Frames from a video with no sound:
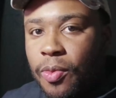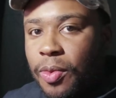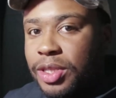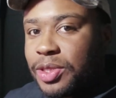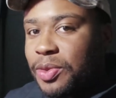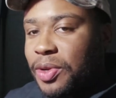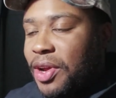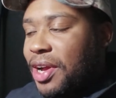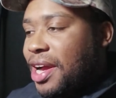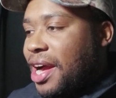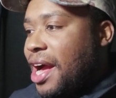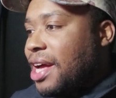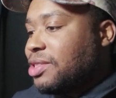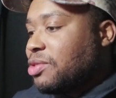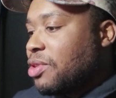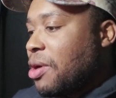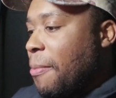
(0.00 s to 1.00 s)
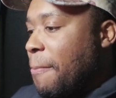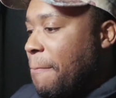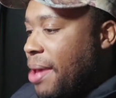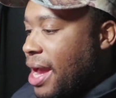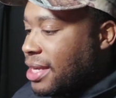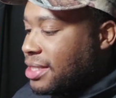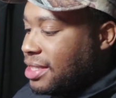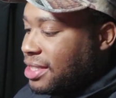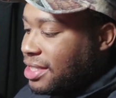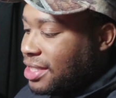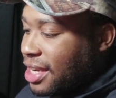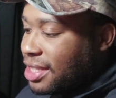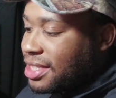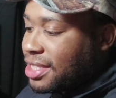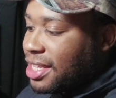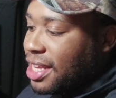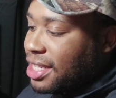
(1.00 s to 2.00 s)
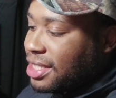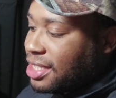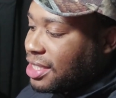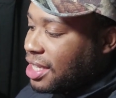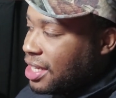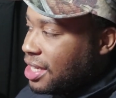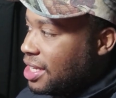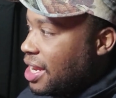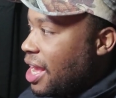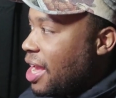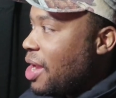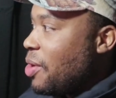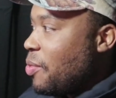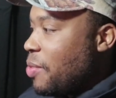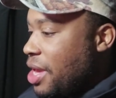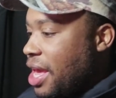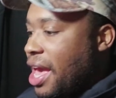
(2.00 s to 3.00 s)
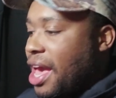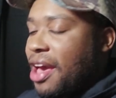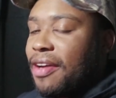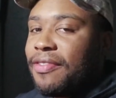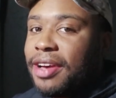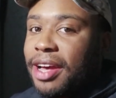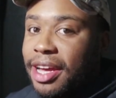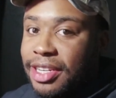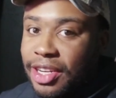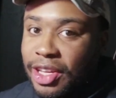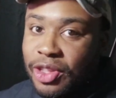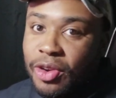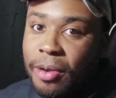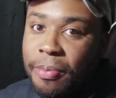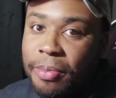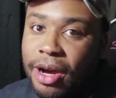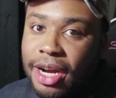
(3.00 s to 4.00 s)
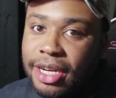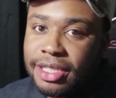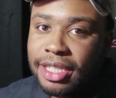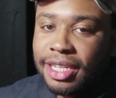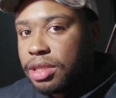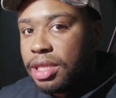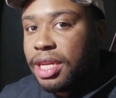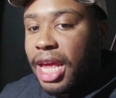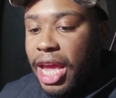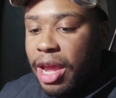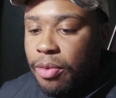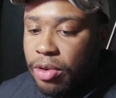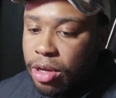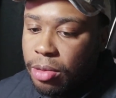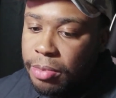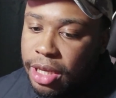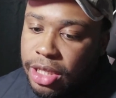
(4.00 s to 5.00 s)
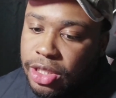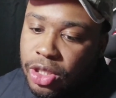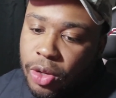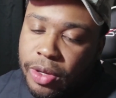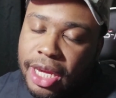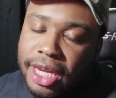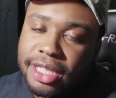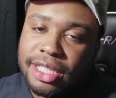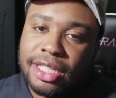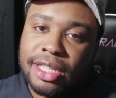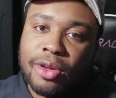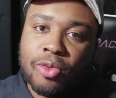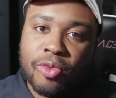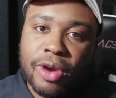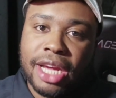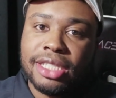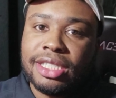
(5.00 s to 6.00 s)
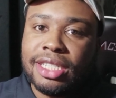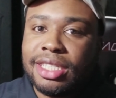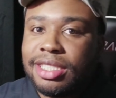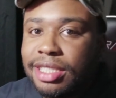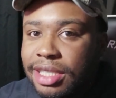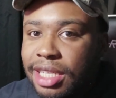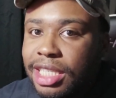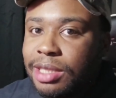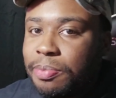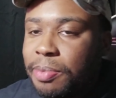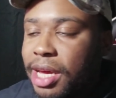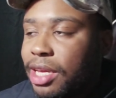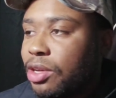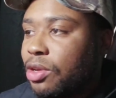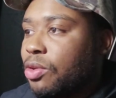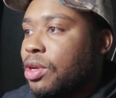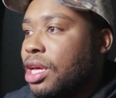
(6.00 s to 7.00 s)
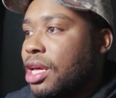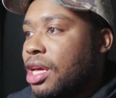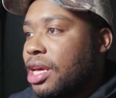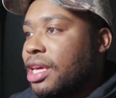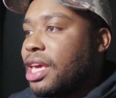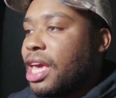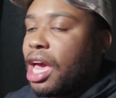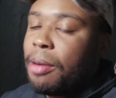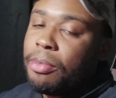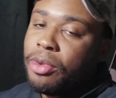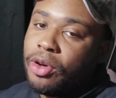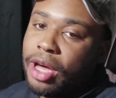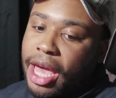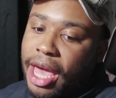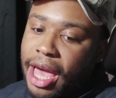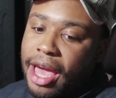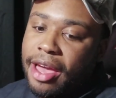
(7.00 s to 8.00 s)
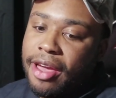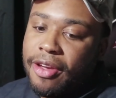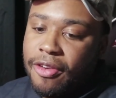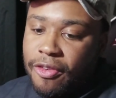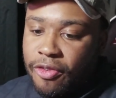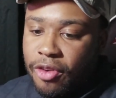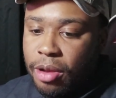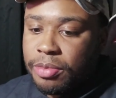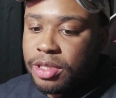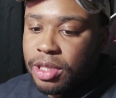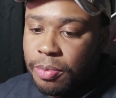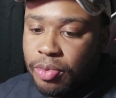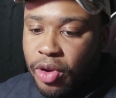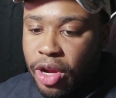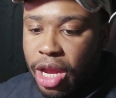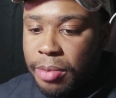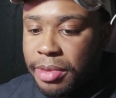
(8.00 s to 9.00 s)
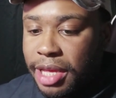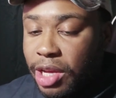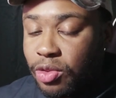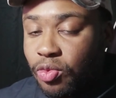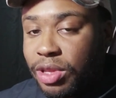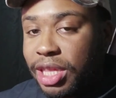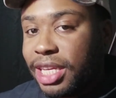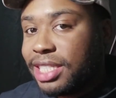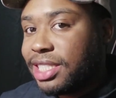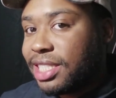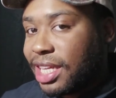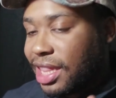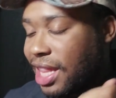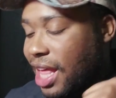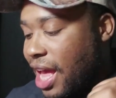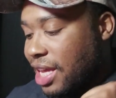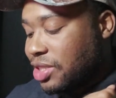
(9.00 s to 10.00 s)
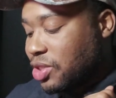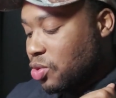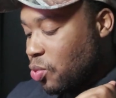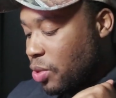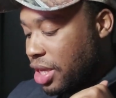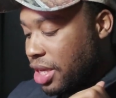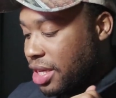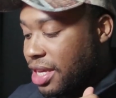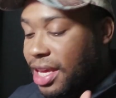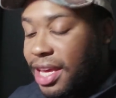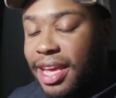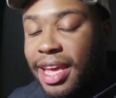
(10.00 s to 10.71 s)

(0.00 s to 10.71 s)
What's going on, guys? Welcome back to Jack's Kicks. Today we have another unboxing. Today we're going to be showcasing the Racing 6-panel camo hat from Supreme that released last week,